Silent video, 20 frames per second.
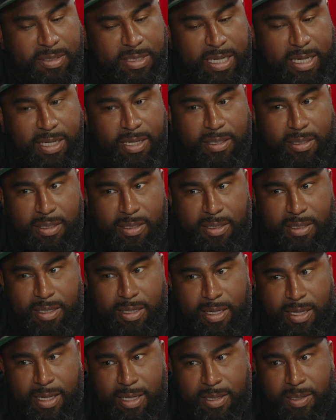take a
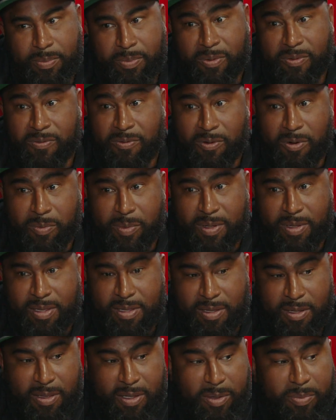look at the
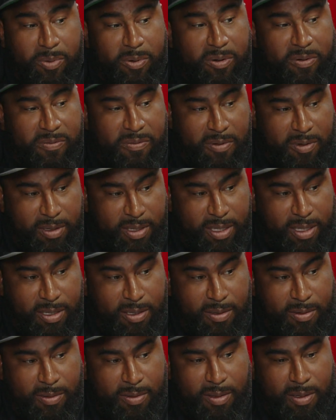performance of their
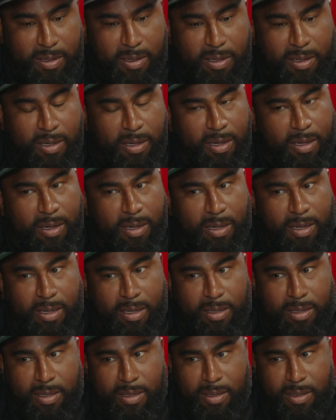portfolio
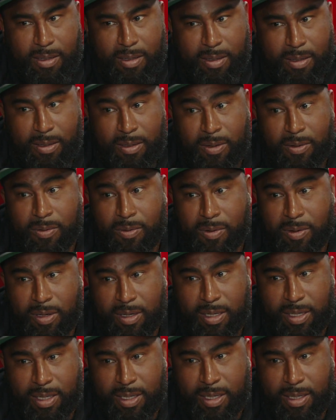on a
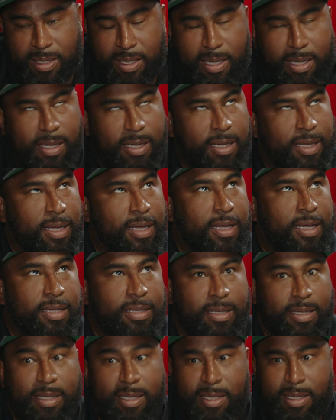quarterly,
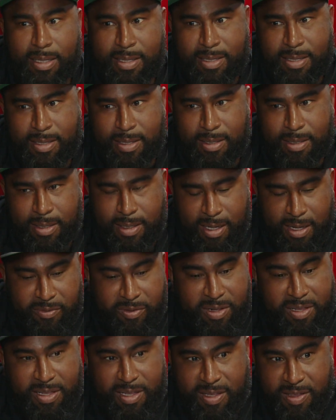at least
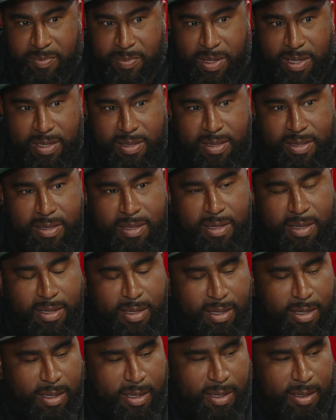every 6 months.
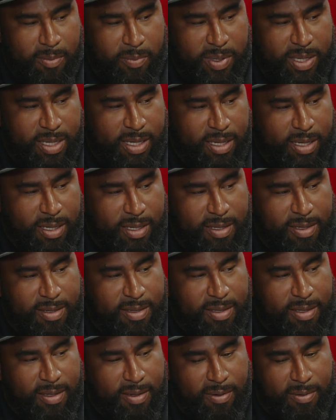
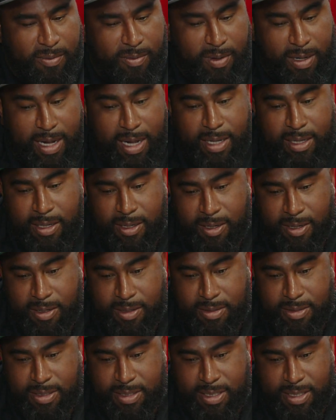Because what I
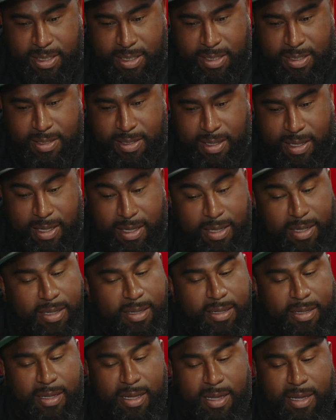learned is, like,
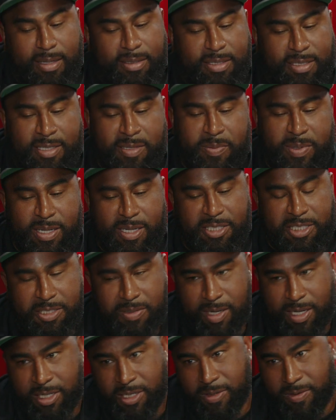just because you
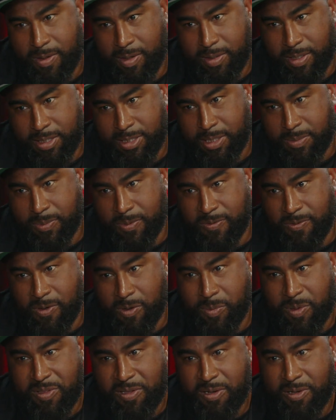underwrote it to
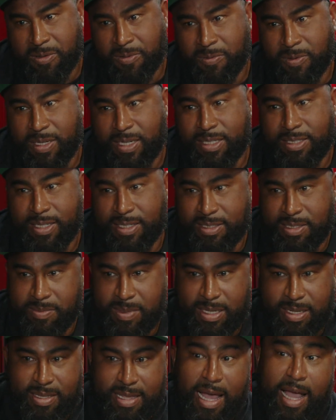perform a certain way doesn't
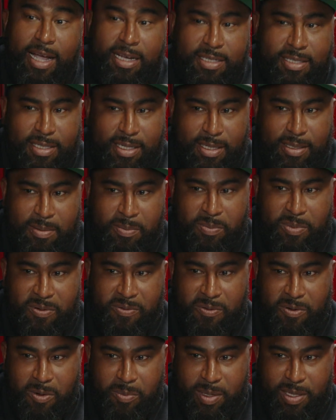mean it's actually
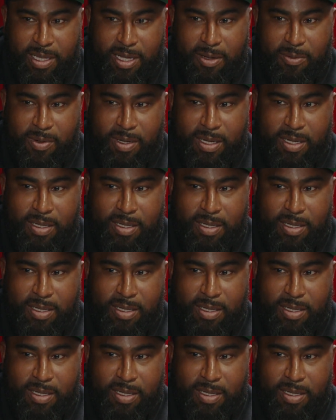performing that way.